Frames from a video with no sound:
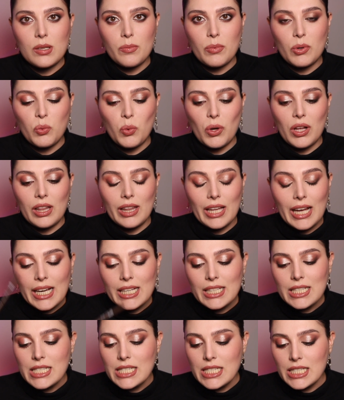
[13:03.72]
Epic Wear
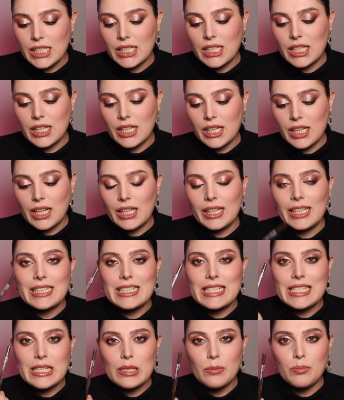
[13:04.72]
liner stick in the color
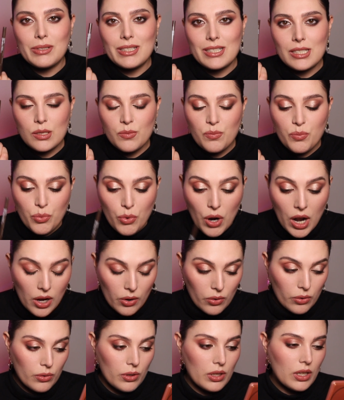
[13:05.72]
Deepest
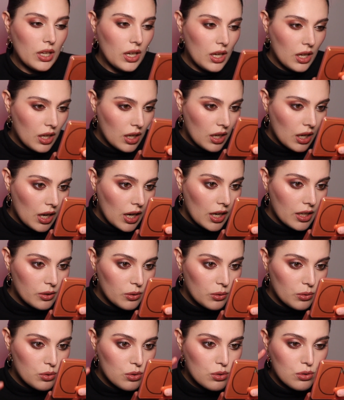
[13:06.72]
Brown. I
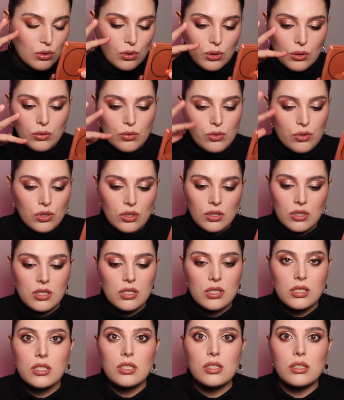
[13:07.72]
also
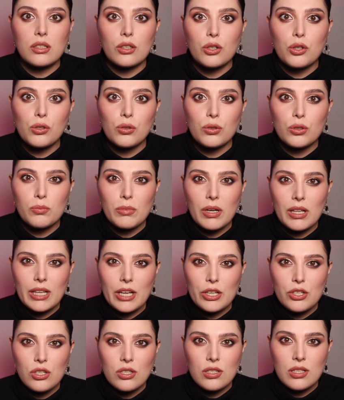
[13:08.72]
just curled my
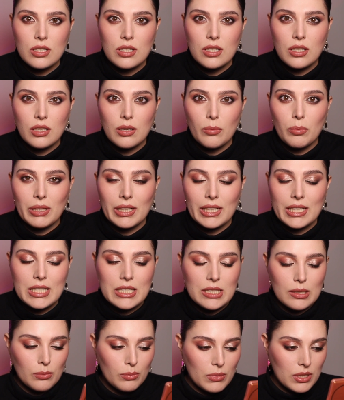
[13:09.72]
lashes and applied
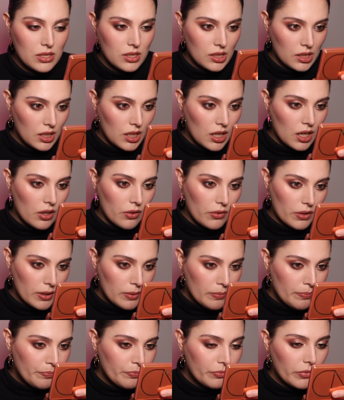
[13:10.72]
some
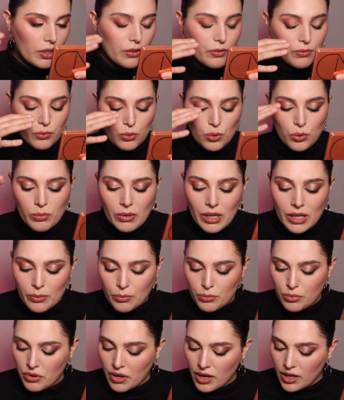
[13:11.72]
mascara. For my
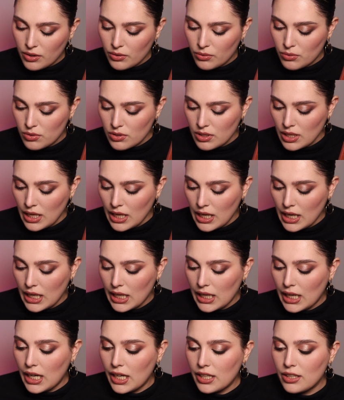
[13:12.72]
brows,
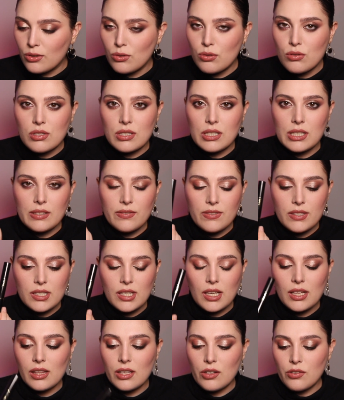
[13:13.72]
I used Yves
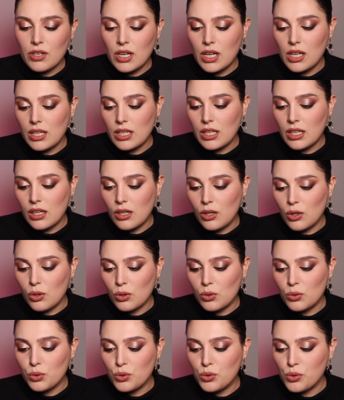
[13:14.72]
Saint Laurent
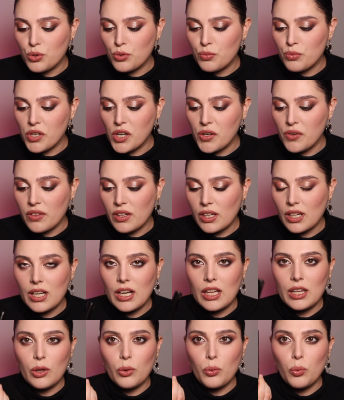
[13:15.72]
Couture Brow in the
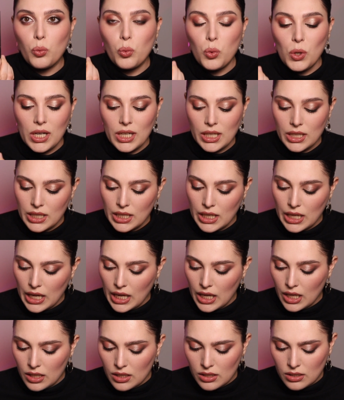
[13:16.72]
color 1
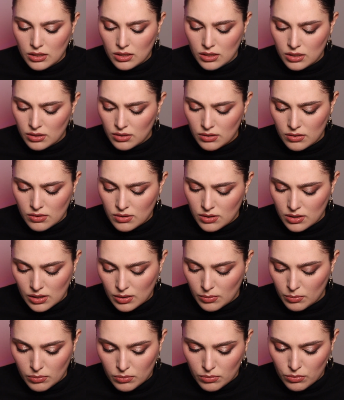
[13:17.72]
and
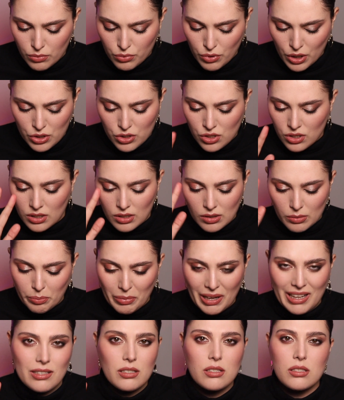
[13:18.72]
some Russian
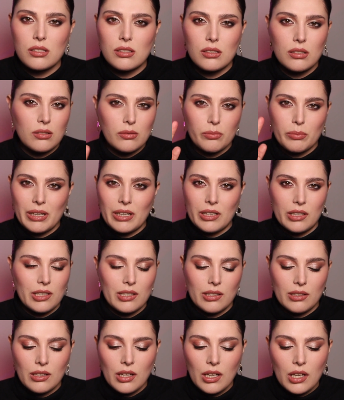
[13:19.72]
pencil
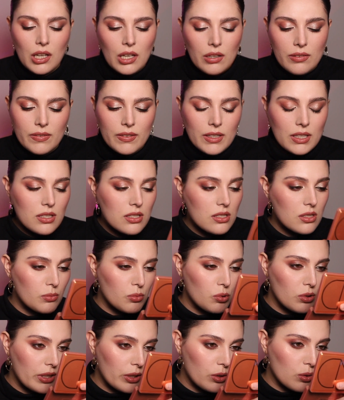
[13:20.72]
by Vivienne
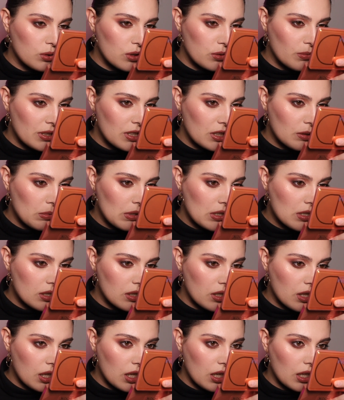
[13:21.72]
Cebola Automatic
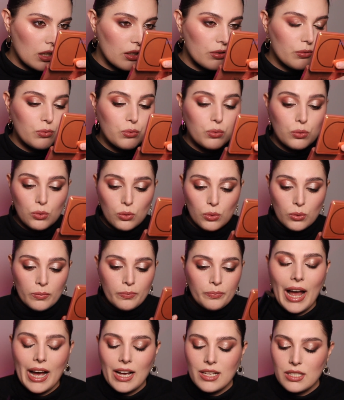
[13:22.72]
Pencil in the color 4.
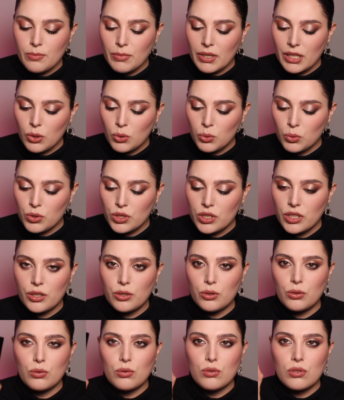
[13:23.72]
As my contour, I
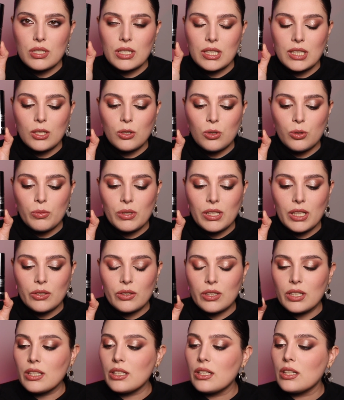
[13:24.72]
used Kiko
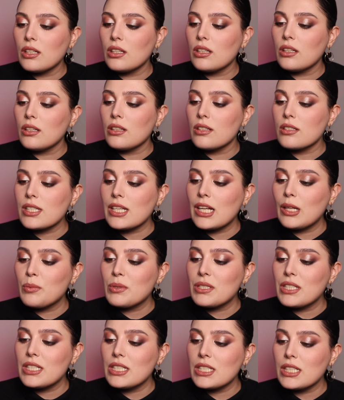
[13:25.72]
Milano
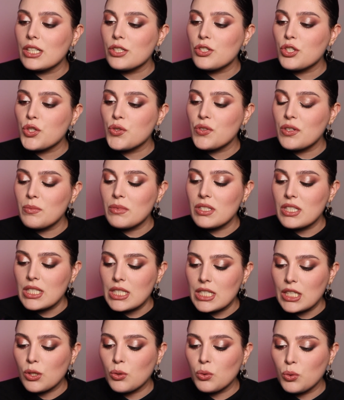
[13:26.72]
Sculpting Touch Creamy
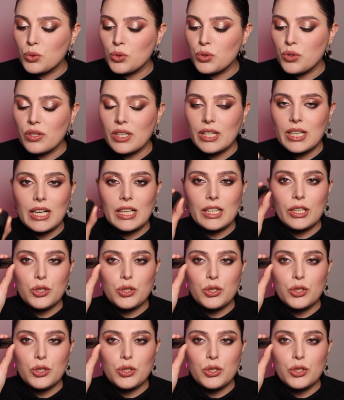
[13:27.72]
Stick Contour in the color